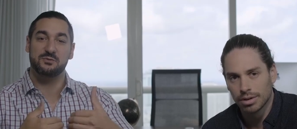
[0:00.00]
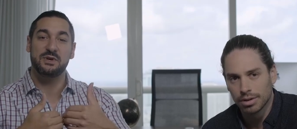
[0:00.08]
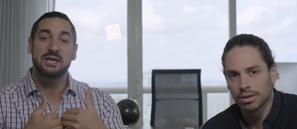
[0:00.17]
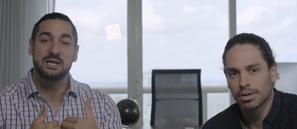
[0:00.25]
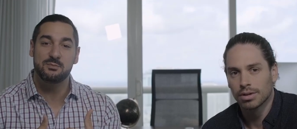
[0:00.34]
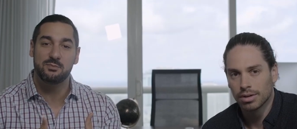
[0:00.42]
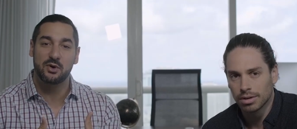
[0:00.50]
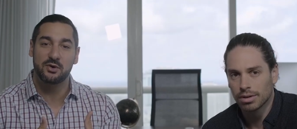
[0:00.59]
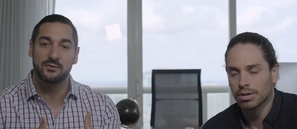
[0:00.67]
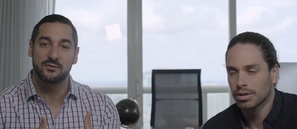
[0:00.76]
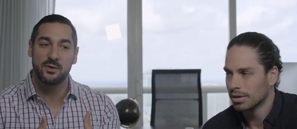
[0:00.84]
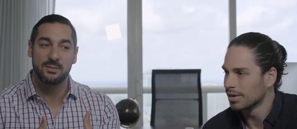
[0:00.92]
Speaker 1: really
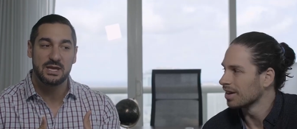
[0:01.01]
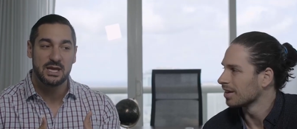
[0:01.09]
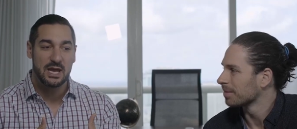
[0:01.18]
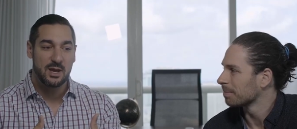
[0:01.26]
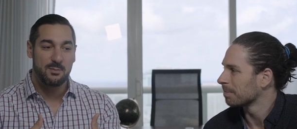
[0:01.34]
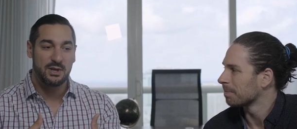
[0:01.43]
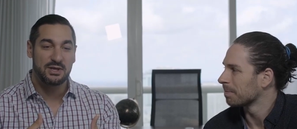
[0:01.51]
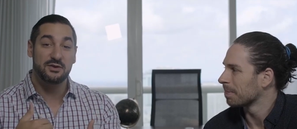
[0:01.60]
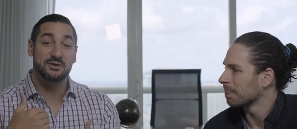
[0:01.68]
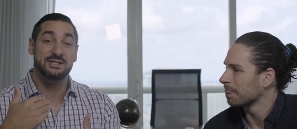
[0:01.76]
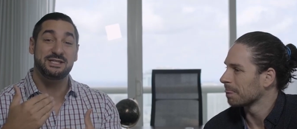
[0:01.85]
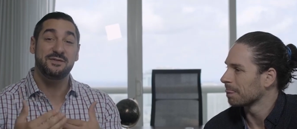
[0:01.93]
important for me, but
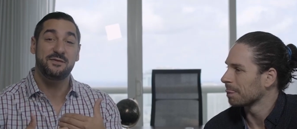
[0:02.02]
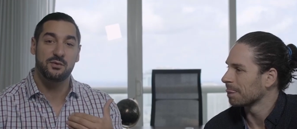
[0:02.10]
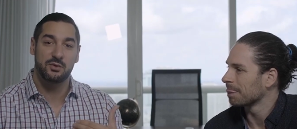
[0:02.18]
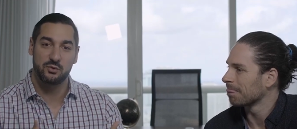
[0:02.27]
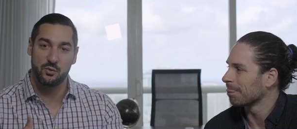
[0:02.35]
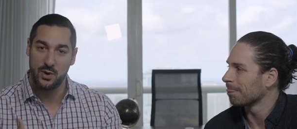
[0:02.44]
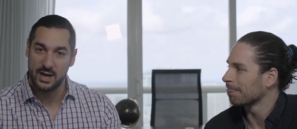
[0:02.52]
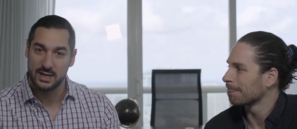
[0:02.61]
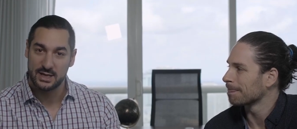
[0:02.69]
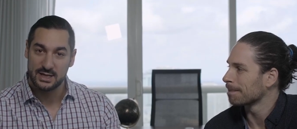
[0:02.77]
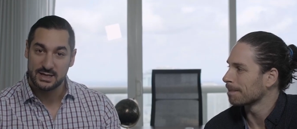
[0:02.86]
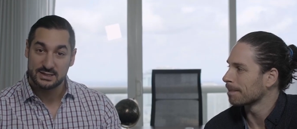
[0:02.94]
in a different way.
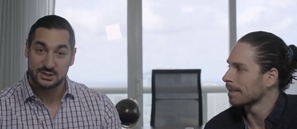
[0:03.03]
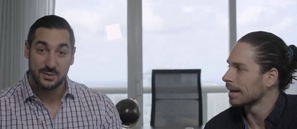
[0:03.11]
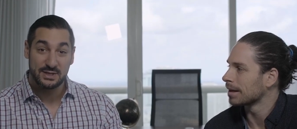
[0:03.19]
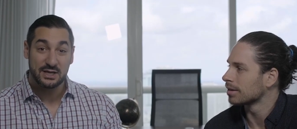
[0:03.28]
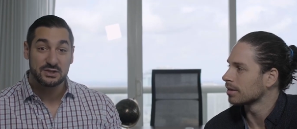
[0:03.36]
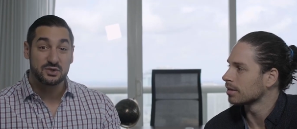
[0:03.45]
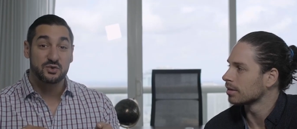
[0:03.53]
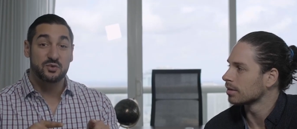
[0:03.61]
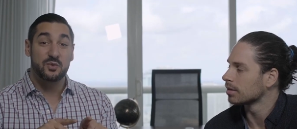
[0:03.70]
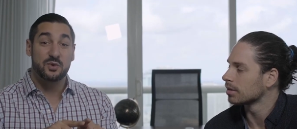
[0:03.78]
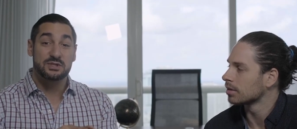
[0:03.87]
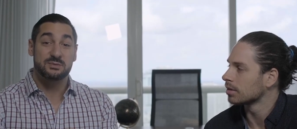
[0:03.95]
So when there is the
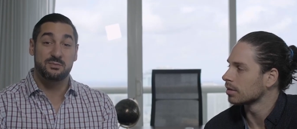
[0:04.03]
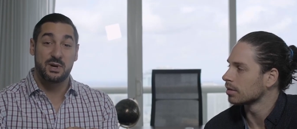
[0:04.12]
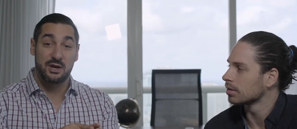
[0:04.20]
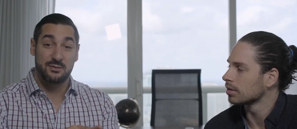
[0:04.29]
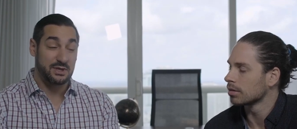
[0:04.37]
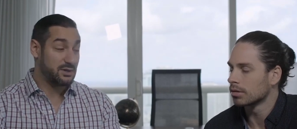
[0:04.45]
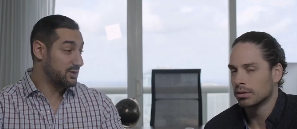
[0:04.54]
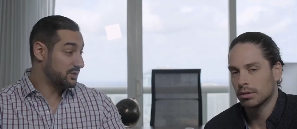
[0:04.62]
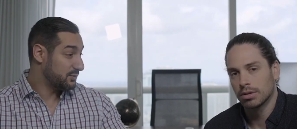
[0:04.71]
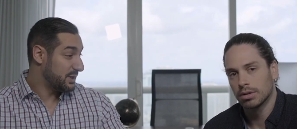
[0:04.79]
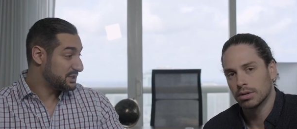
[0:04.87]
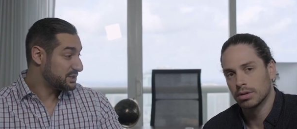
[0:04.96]
cross-barrier
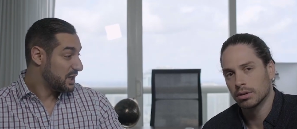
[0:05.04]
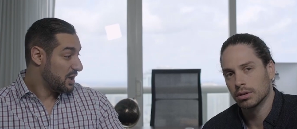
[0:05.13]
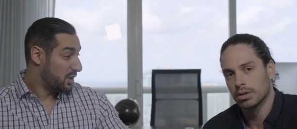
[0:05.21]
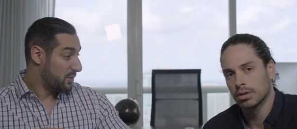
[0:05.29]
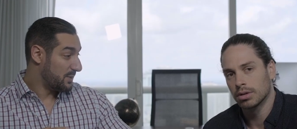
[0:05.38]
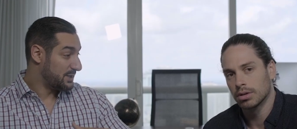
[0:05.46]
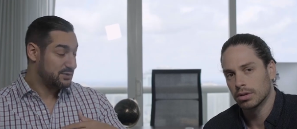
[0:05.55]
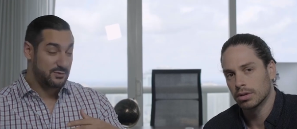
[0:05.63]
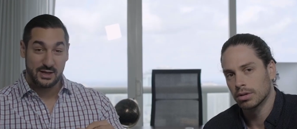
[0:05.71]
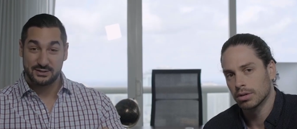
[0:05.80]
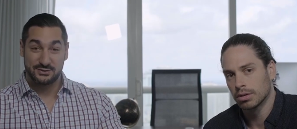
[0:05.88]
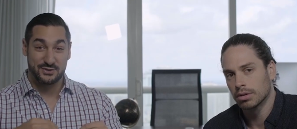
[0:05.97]
language, or when
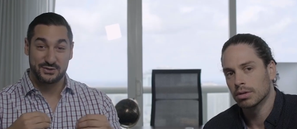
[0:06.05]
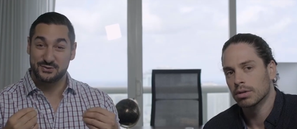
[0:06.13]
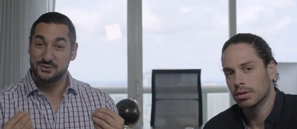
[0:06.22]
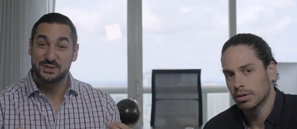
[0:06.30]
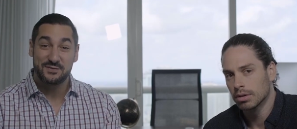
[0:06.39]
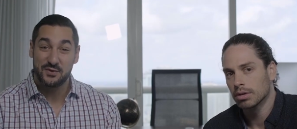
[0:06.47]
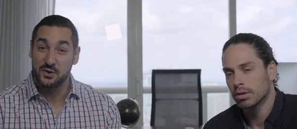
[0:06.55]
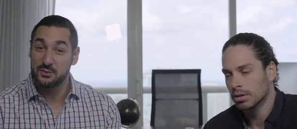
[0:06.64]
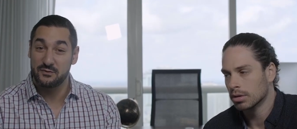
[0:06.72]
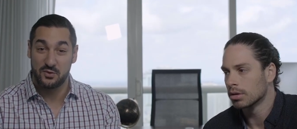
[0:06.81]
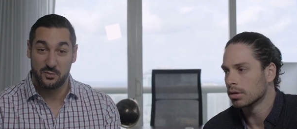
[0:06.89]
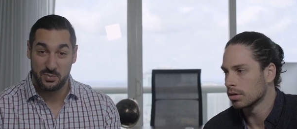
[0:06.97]
you are just too different
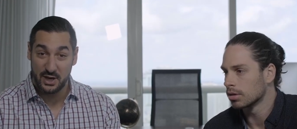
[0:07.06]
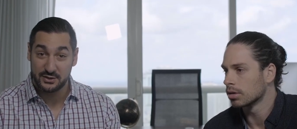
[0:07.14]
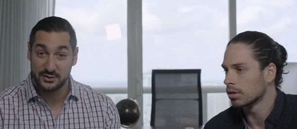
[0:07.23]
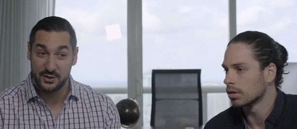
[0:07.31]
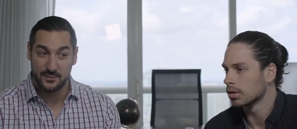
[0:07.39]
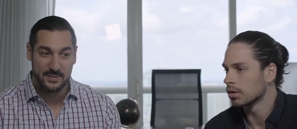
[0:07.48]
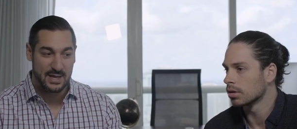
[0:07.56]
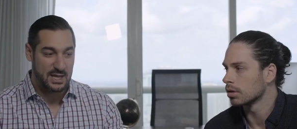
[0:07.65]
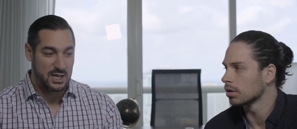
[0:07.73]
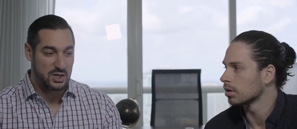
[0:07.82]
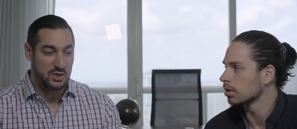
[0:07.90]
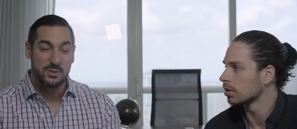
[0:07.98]
with your partner,
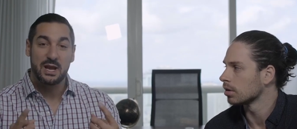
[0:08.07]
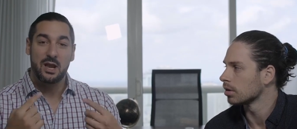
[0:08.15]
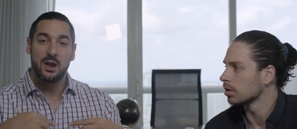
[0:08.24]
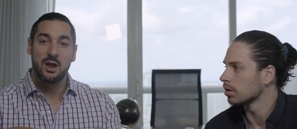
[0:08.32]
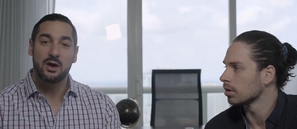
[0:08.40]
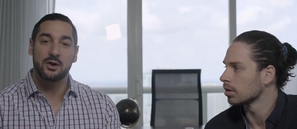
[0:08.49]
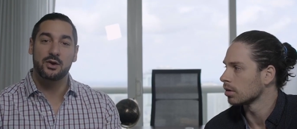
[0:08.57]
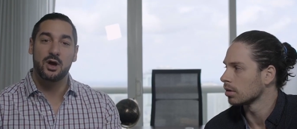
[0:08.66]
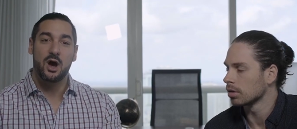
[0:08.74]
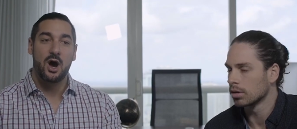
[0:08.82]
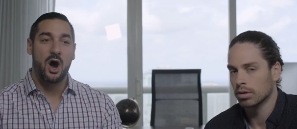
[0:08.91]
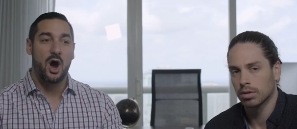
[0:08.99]
you will learn
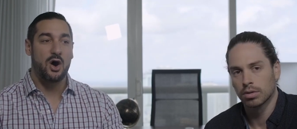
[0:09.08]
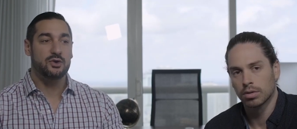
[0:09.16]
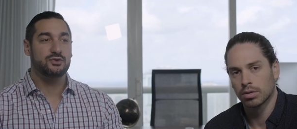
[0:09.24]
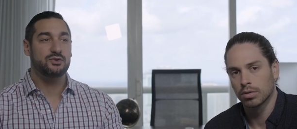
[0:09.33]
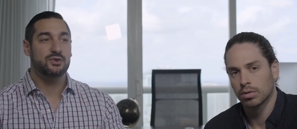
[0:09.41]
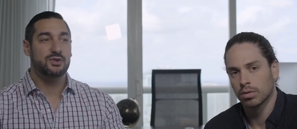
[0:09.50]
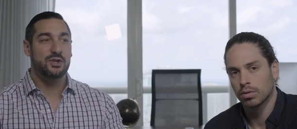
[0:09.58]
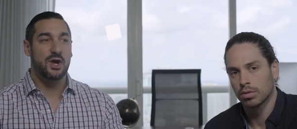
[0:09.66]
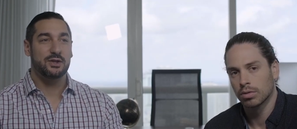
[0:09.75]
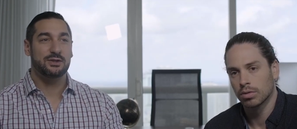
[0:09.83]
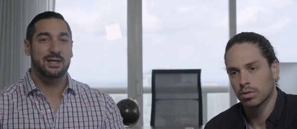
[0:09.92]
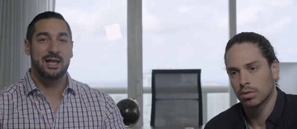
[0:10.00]
how to
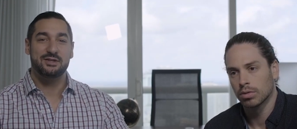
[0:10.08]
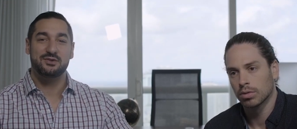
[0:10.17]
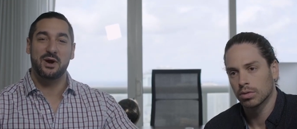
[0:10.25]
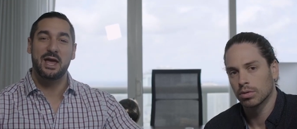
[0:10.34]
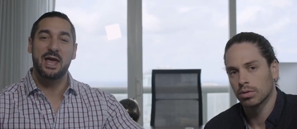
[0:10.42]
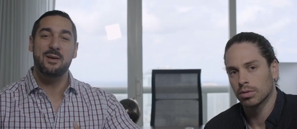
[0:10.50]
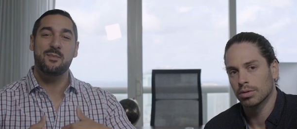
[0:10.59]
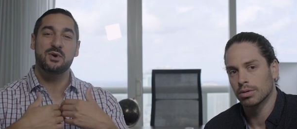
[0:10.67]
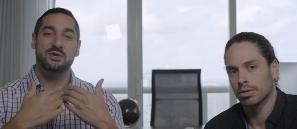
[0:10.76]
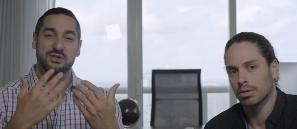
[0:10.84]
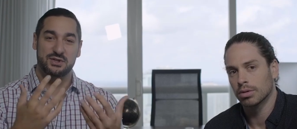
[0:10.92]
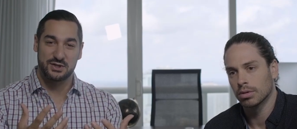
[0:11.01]
not let your
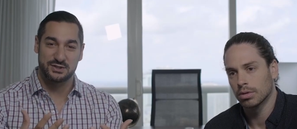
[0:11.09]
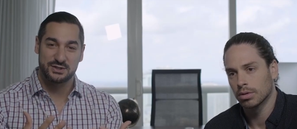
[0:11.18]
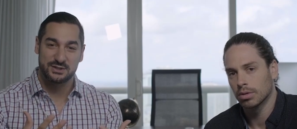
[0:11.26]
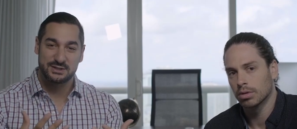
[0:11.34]
emotions